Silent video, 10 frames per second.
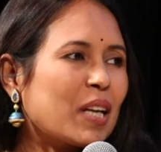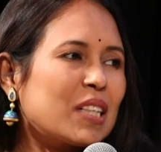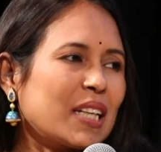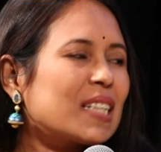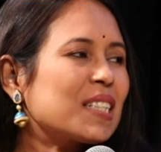I'll
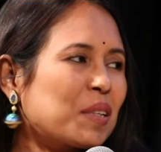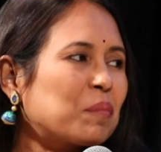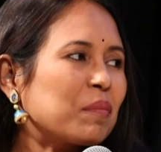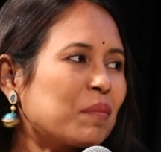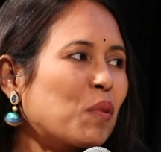take
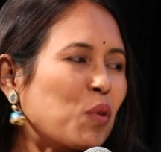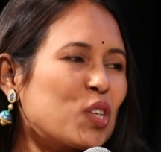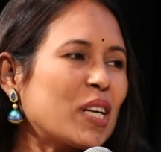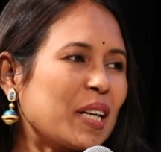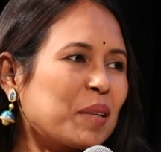some more
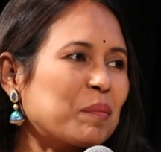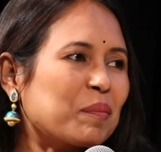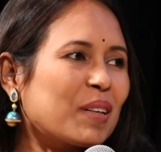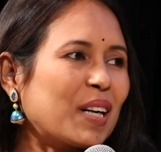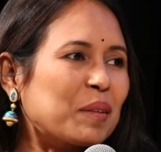
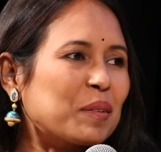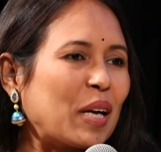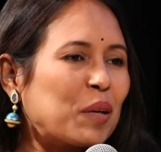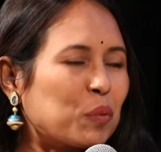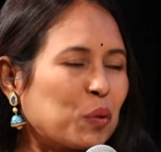time.
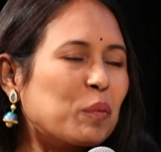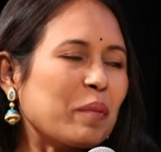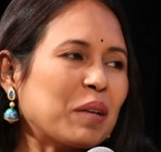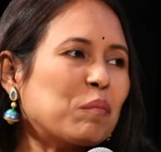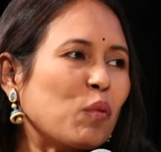I want to
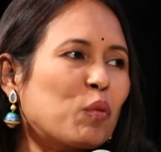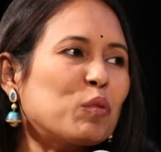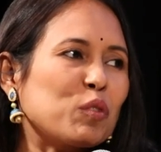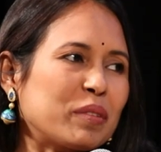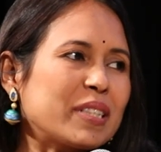make more
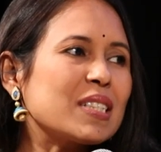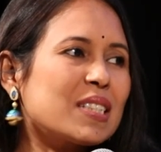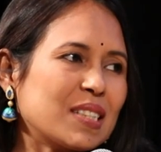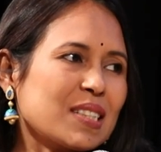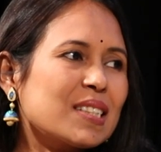
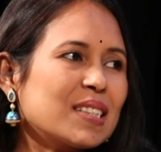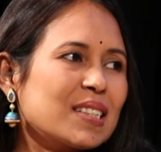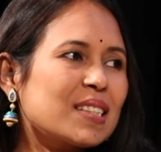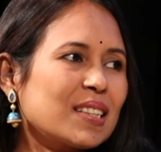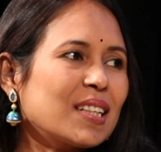movies.
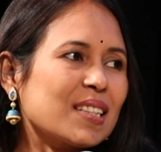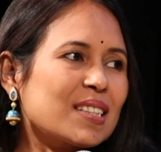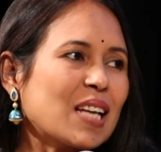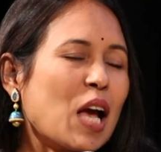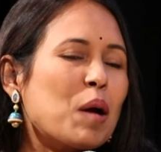
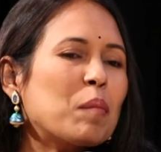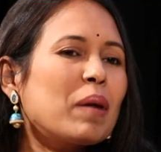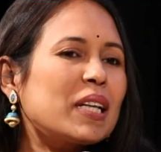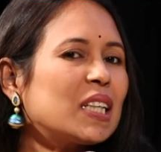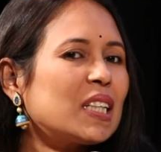Yes,
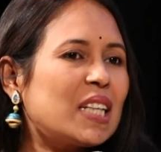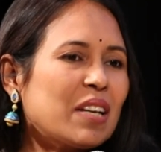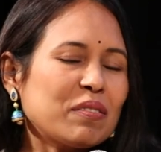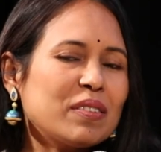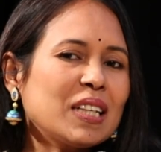but
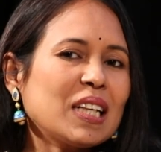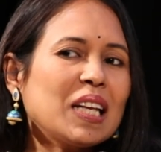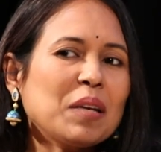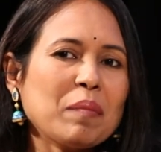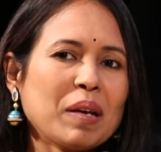
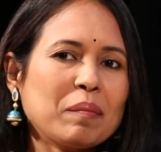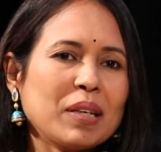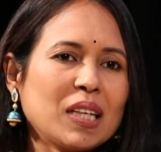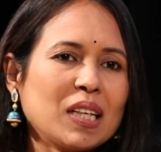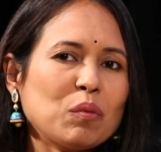definitely
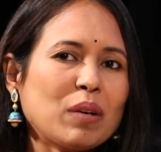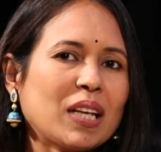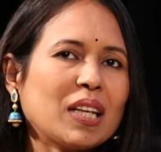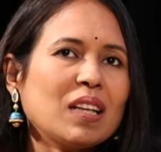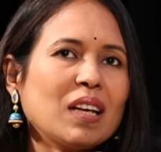maybe when
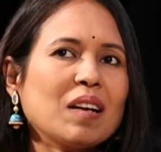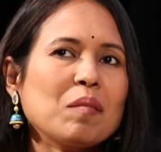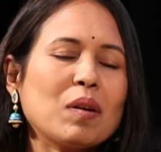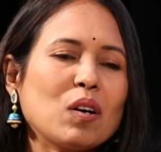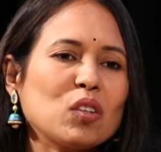I think
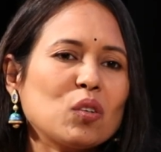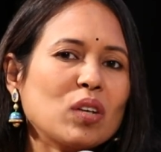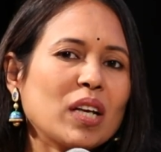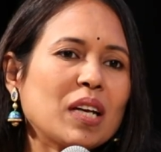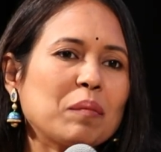about,
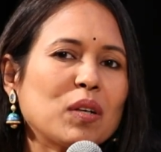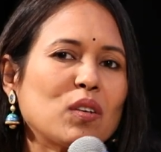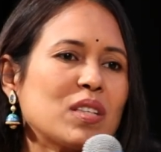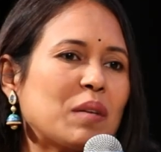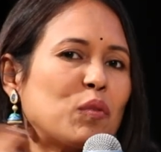okay,
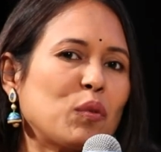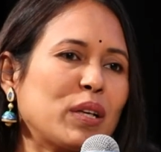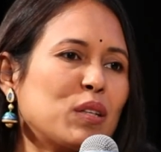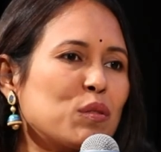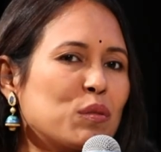because I'm
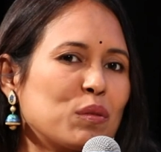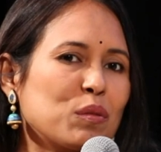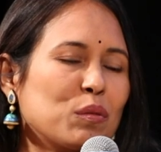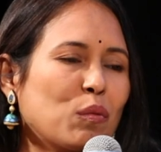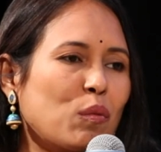doing
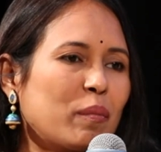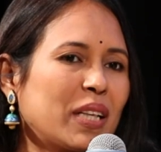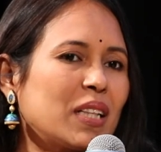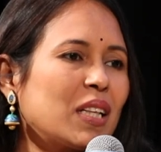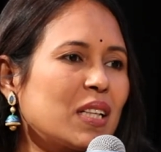so
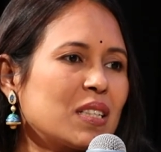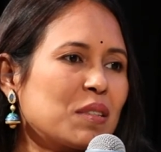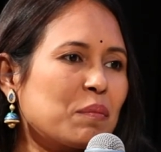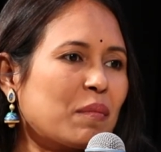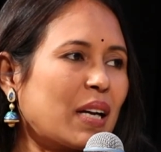many
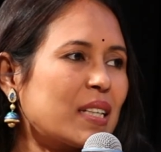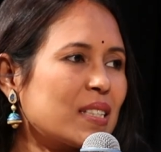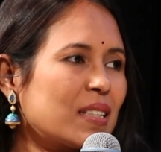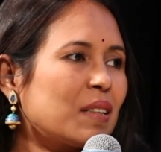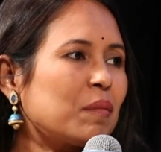things
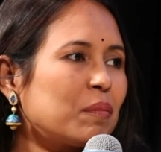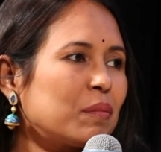myself.